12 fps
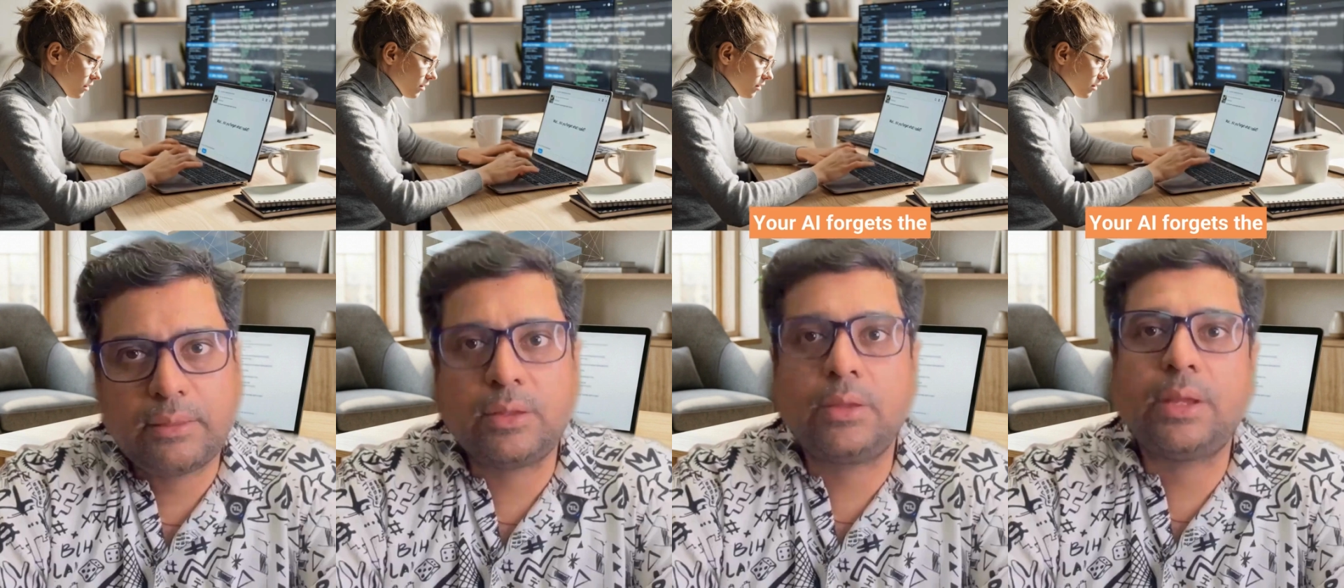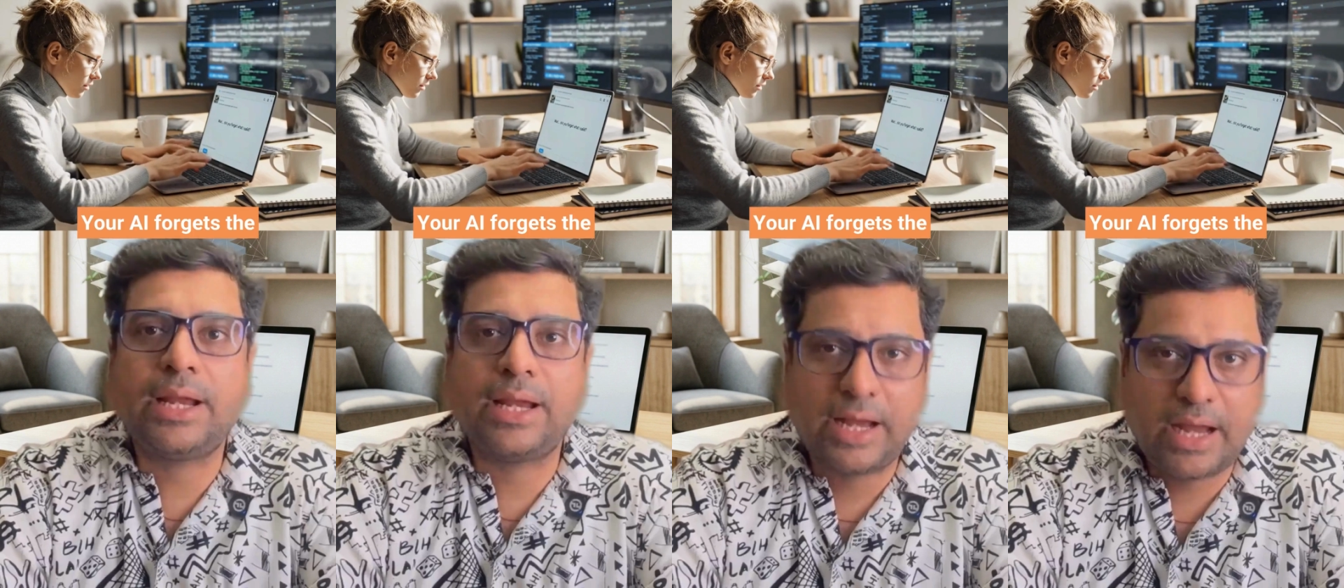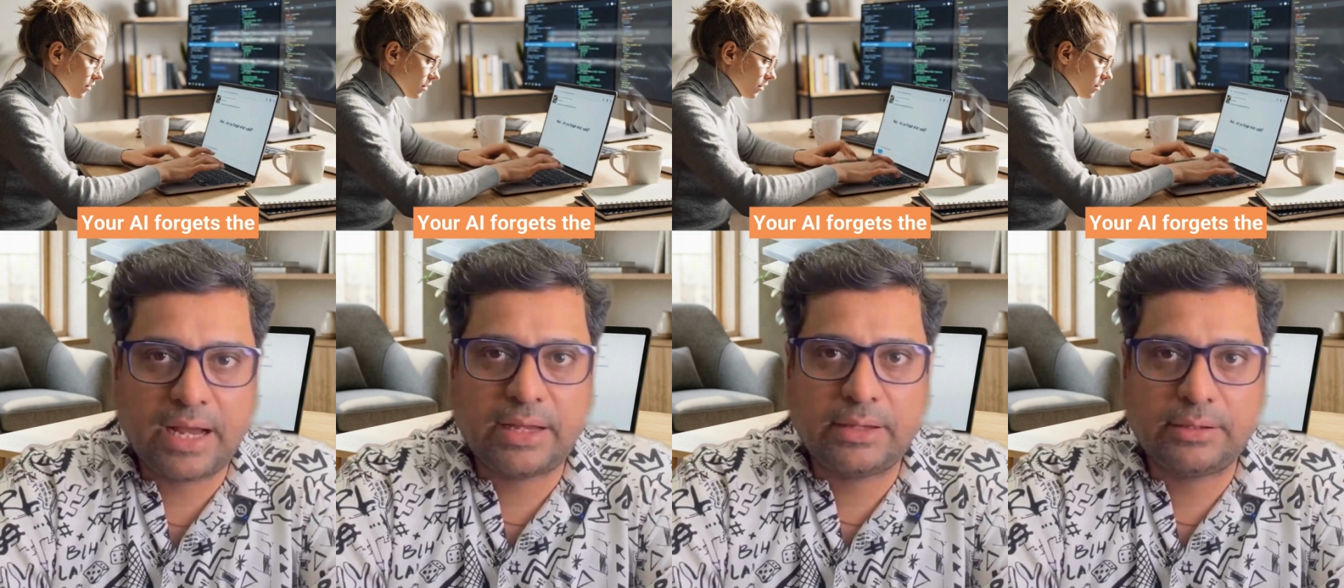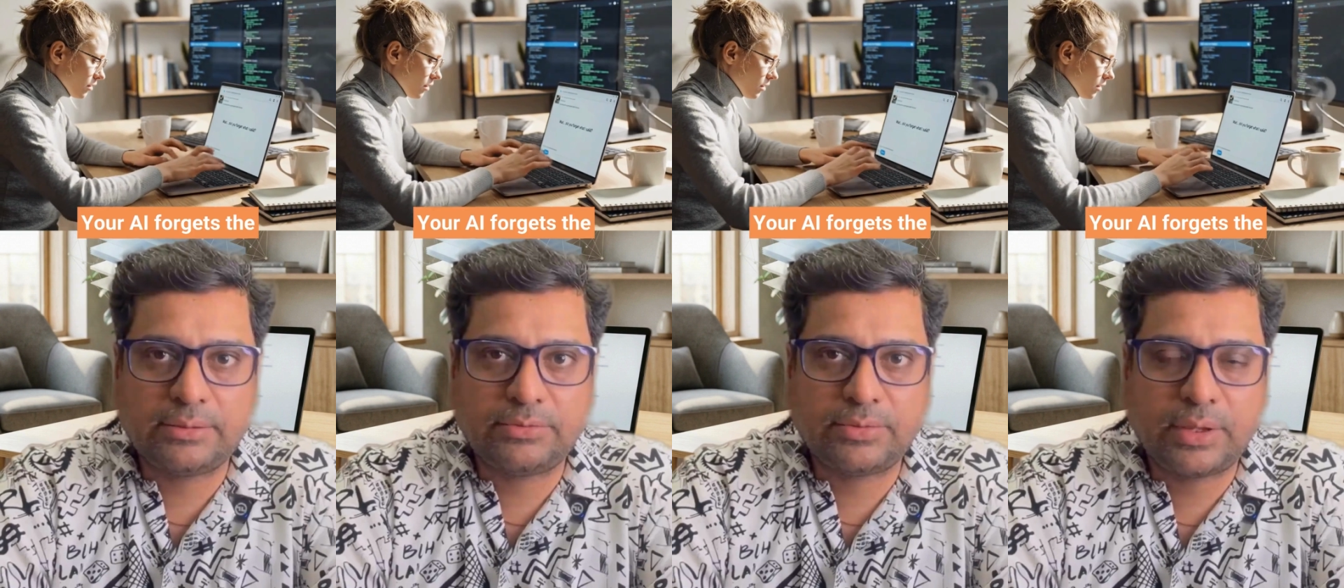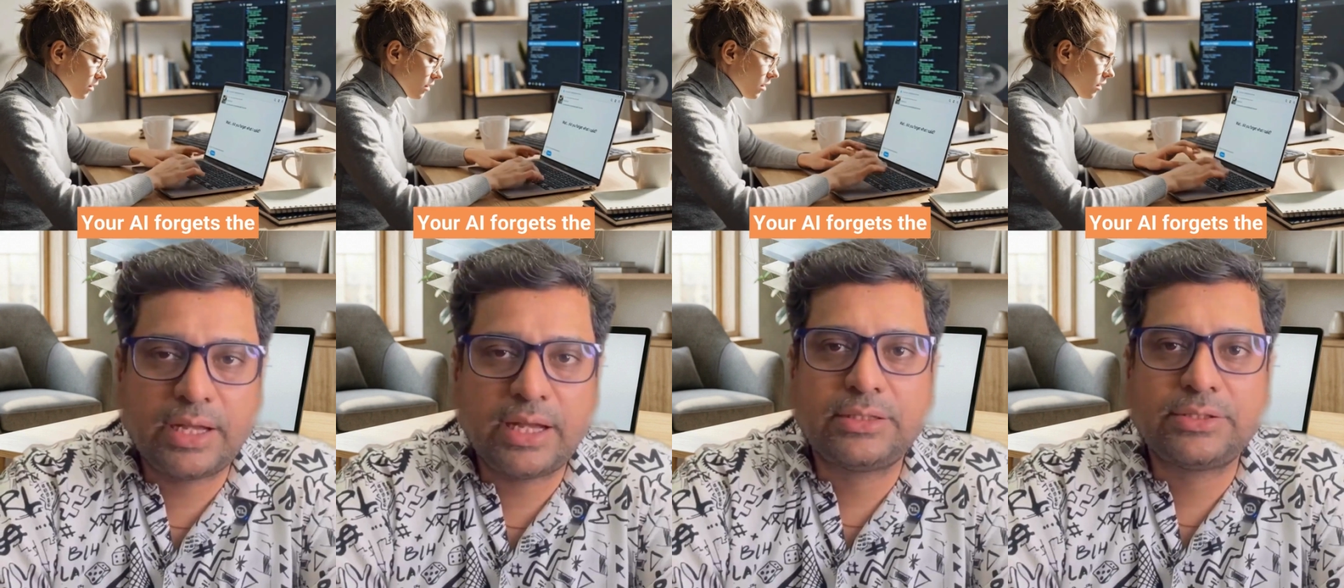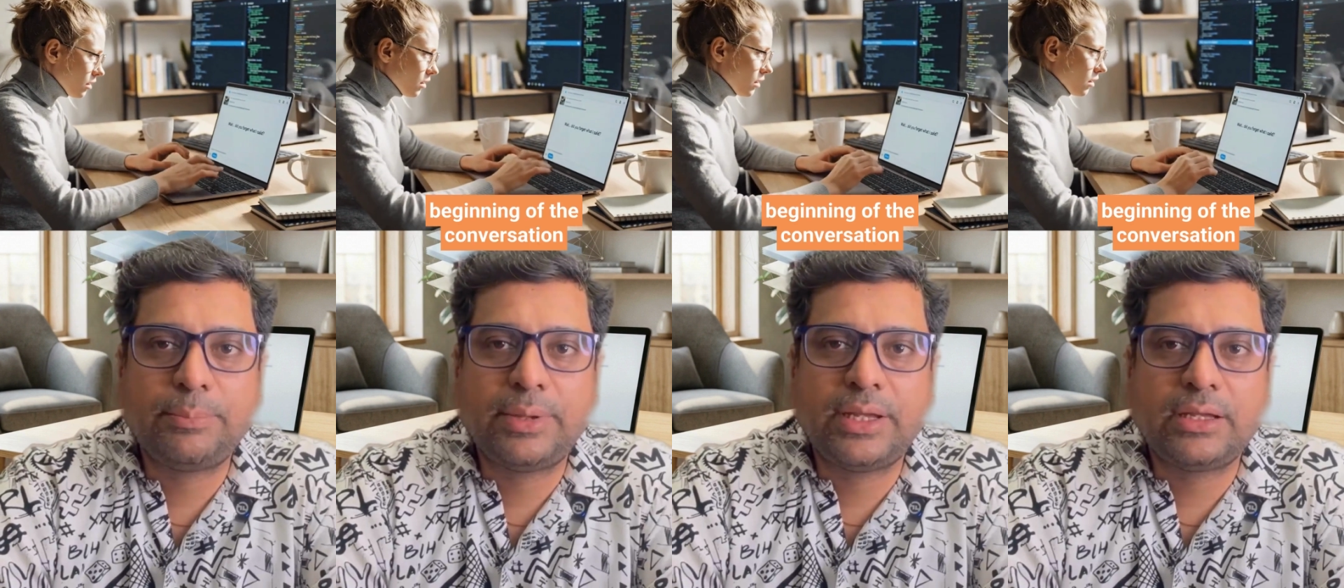your AI forgets
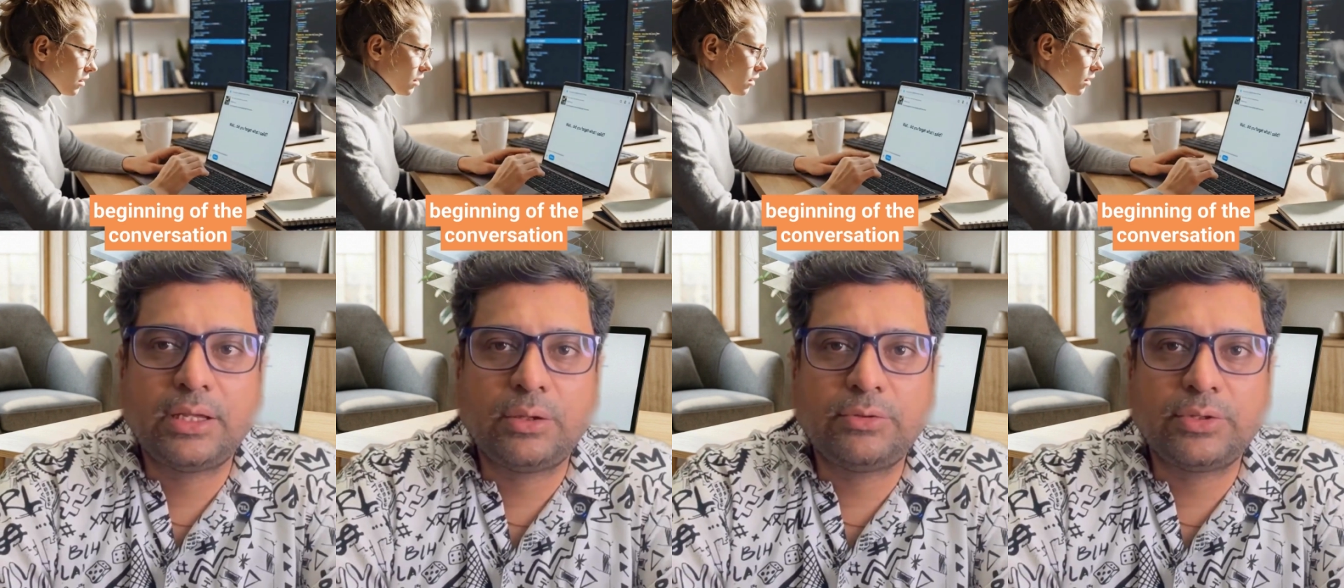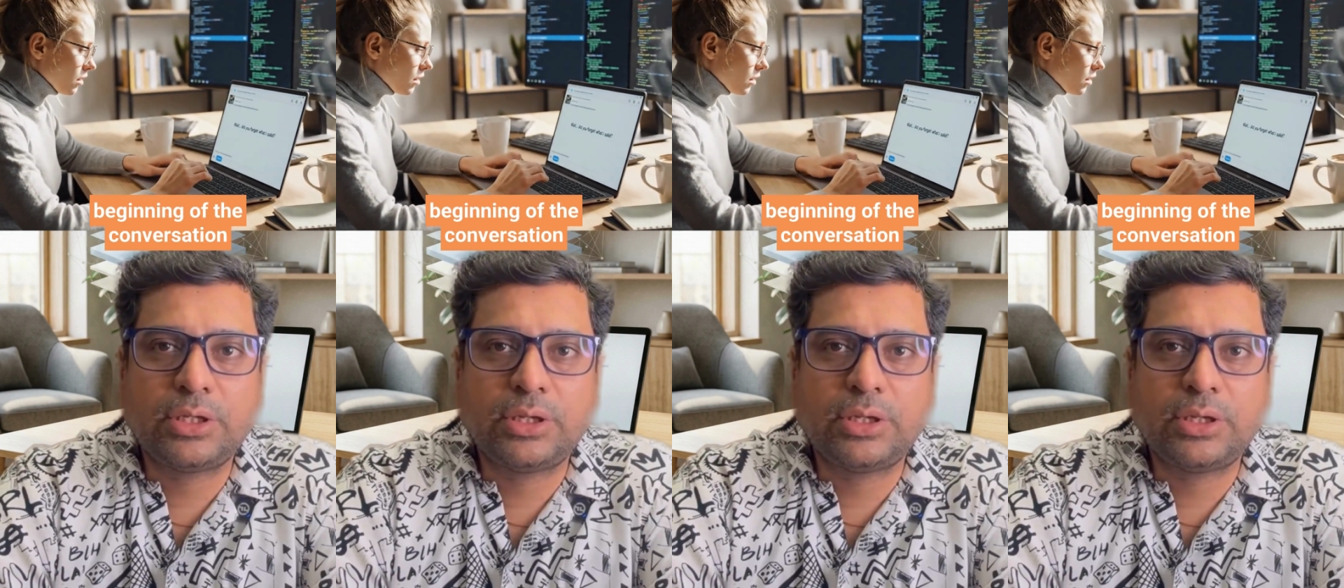the beginning of the